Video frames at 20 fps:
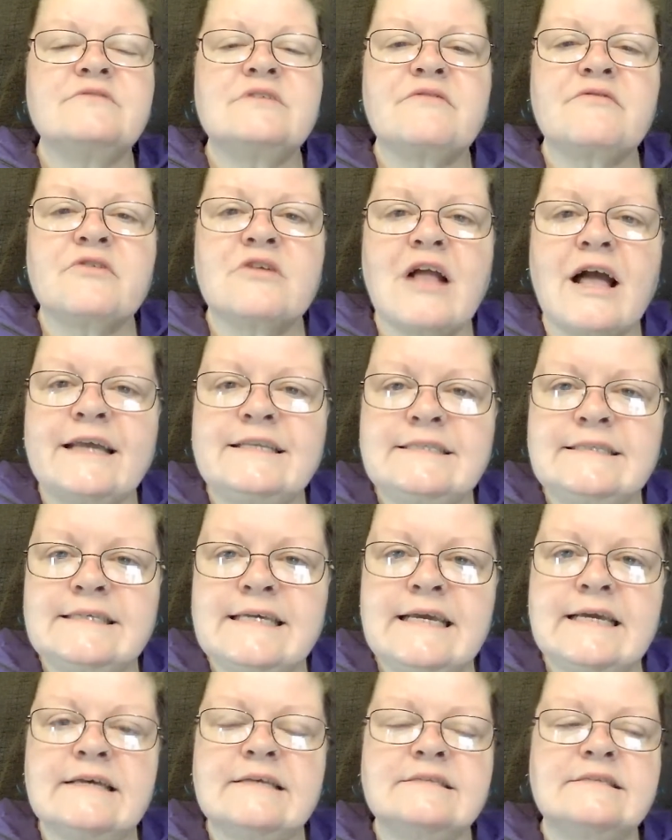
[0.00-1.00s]

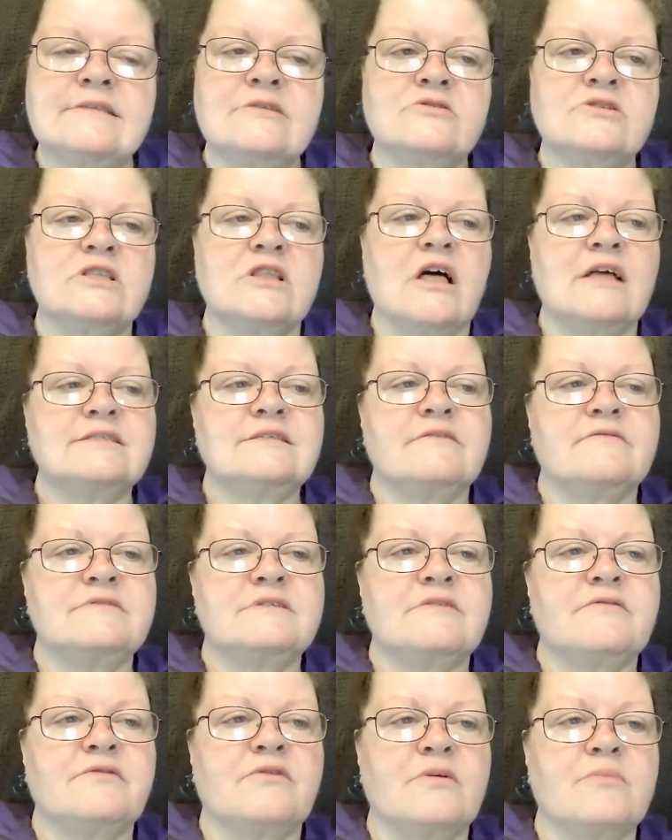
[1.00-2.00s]
ideas, there's lots of
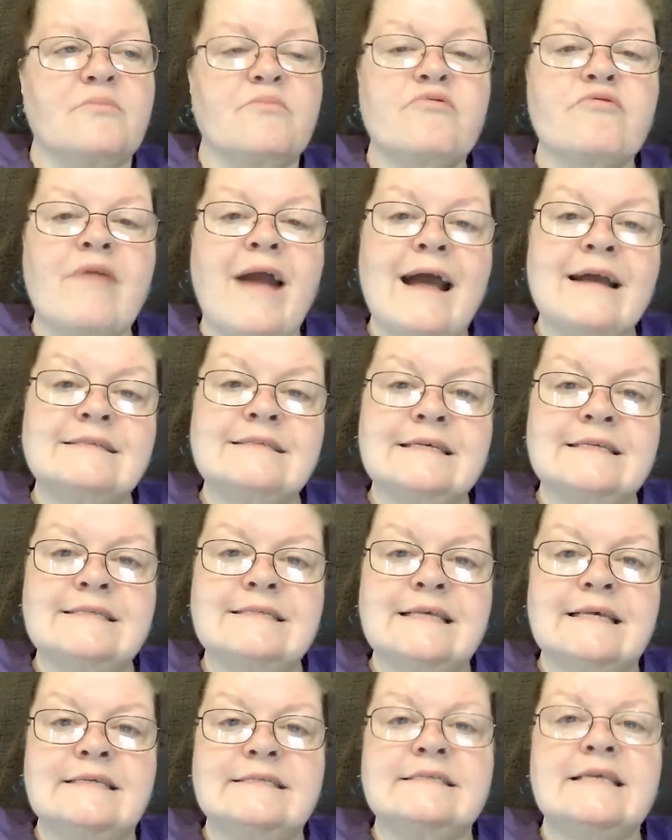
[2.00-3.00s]
different
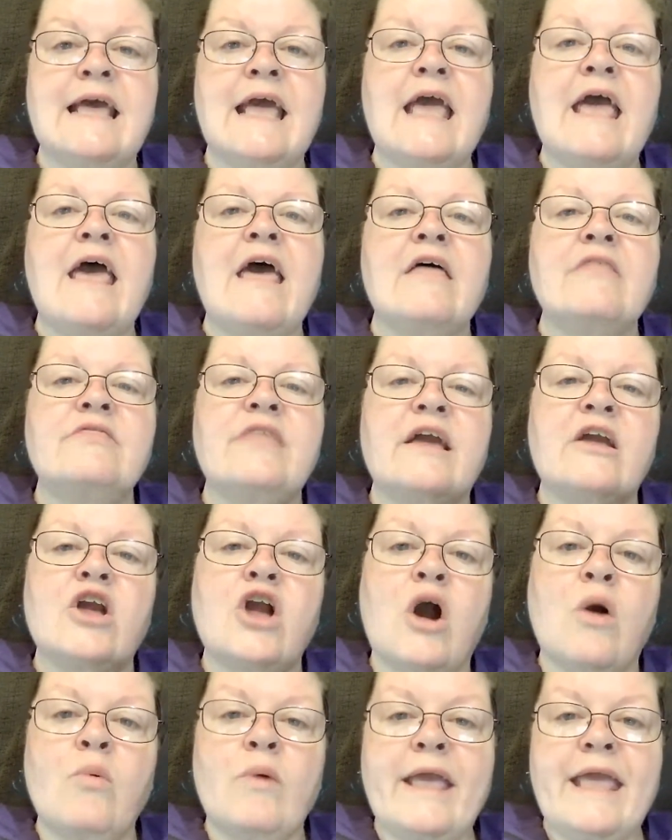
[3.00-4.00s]
practices that
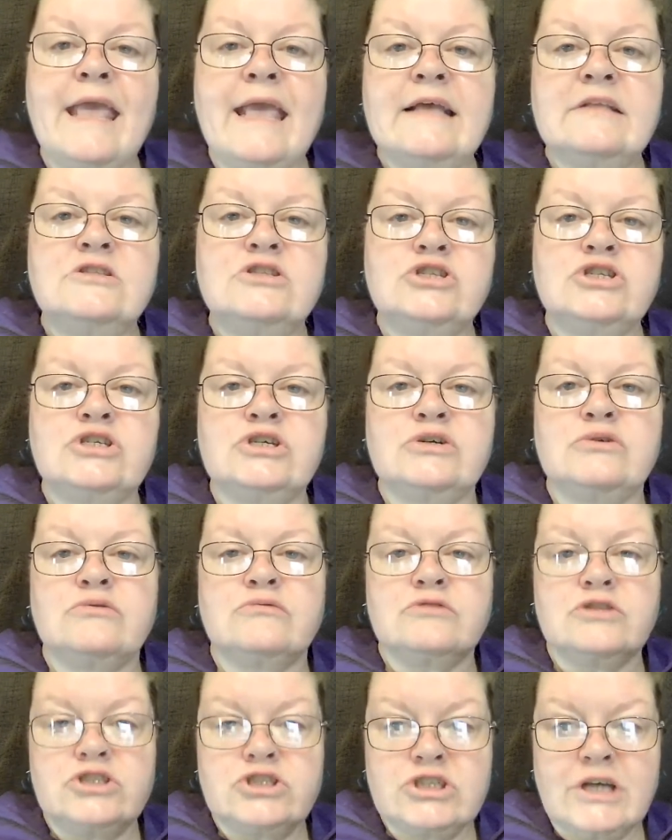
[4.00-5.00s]
go
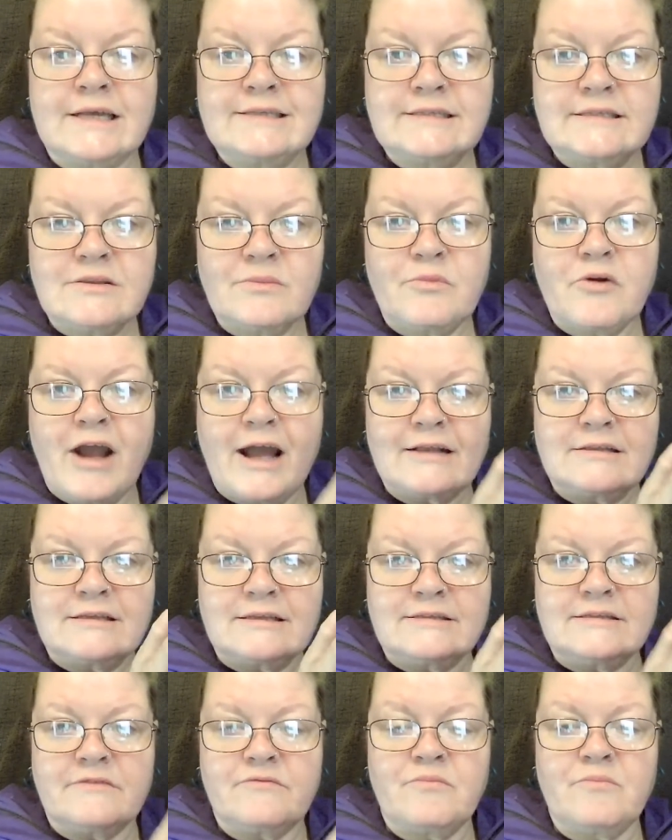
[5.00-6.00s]
into just the practice
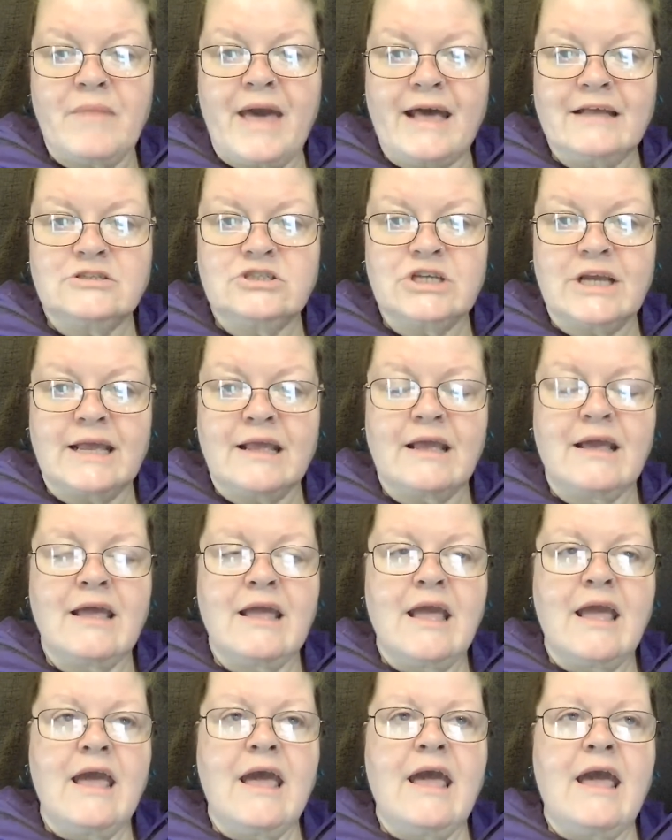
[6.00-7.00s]
of magic.
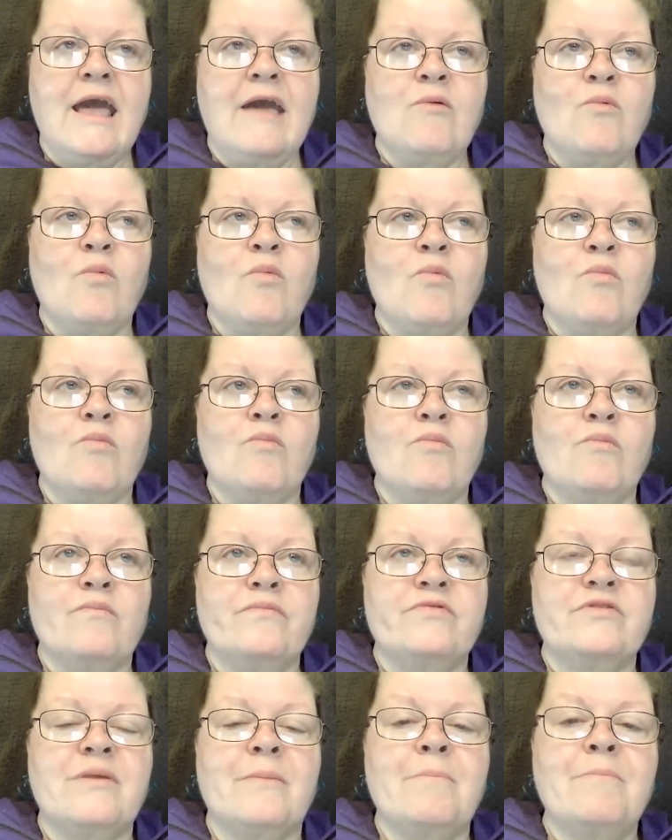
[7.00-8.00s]

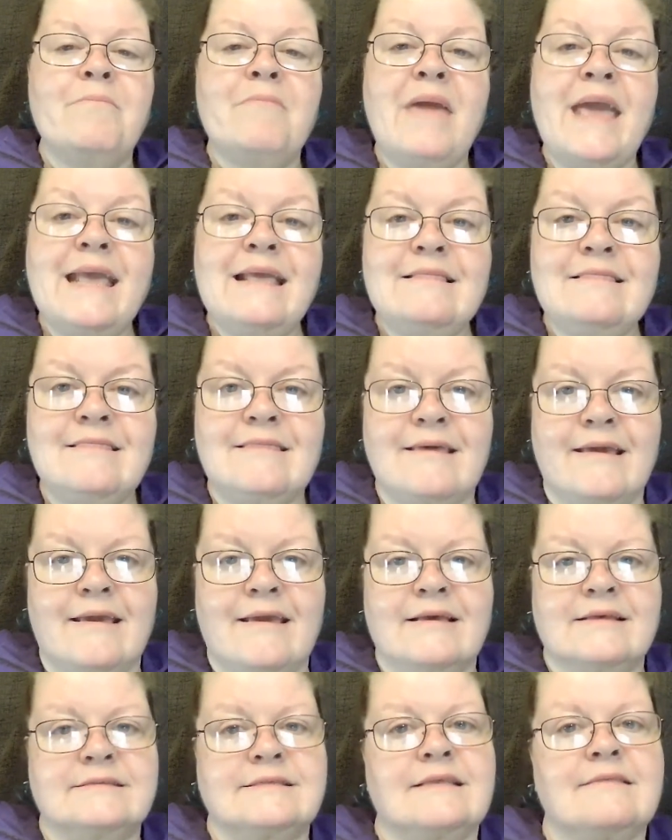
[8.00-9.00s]
The main thing
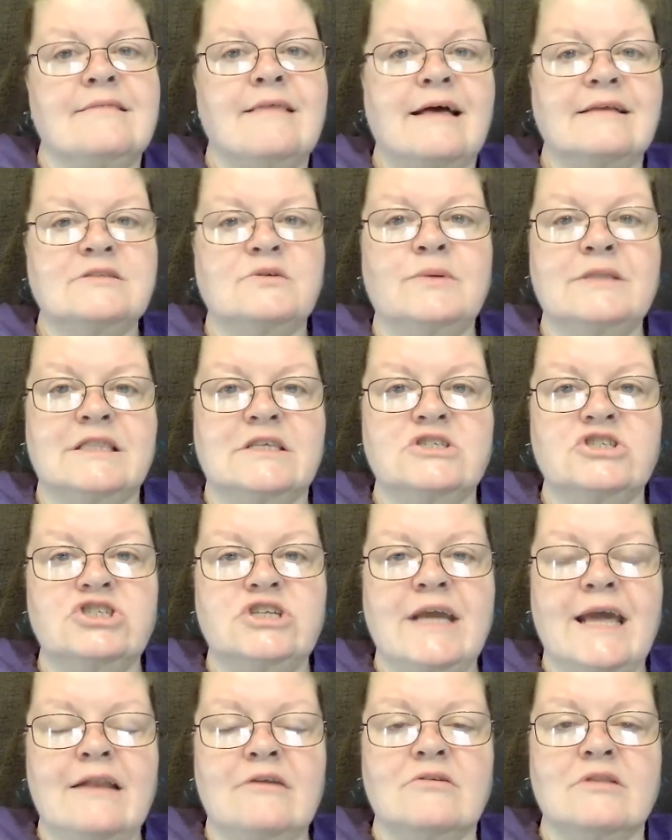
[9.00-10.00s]
is, and that's what this
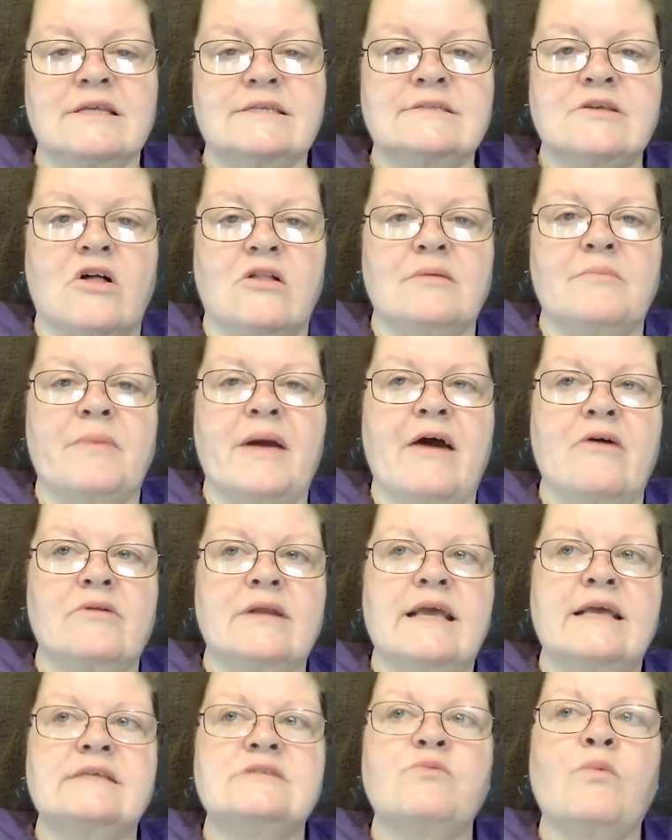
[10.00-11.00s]
channel is all about,
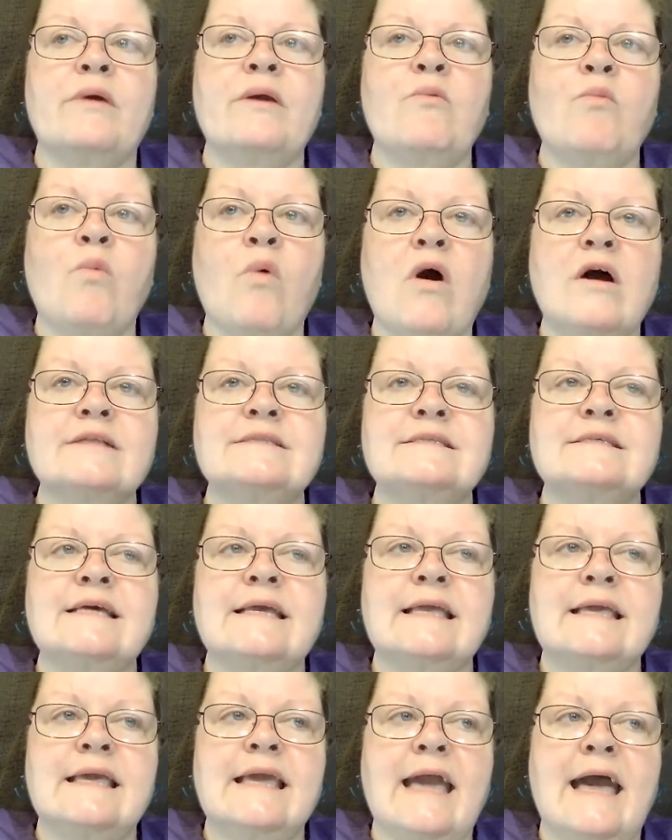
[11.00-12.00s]
is we want to
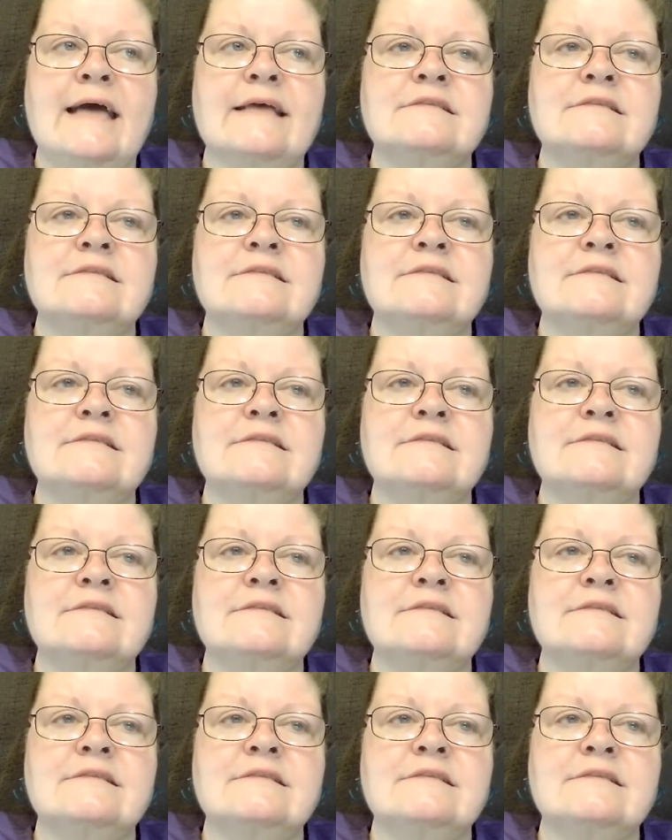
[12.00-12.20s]
get